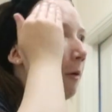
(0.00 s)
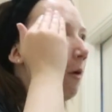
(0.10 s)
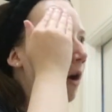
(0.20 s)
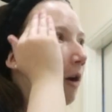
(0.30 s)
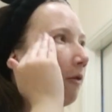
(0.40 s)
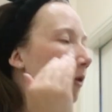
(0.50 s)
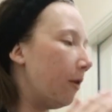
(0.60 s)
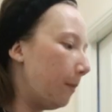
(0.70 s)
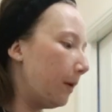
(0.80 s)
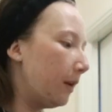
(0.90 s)
my water
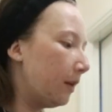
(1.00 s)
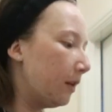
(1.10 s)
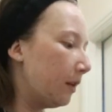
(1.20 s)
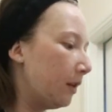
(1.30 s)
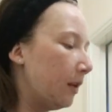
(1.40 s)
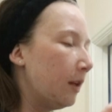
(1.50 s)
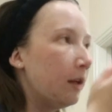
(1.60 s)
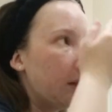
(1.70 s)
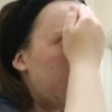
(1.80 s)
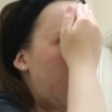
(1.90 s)
up
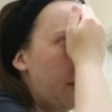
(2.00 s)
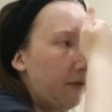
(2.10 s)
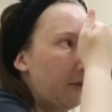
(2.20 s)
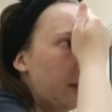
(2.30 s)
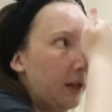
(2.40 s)
because I have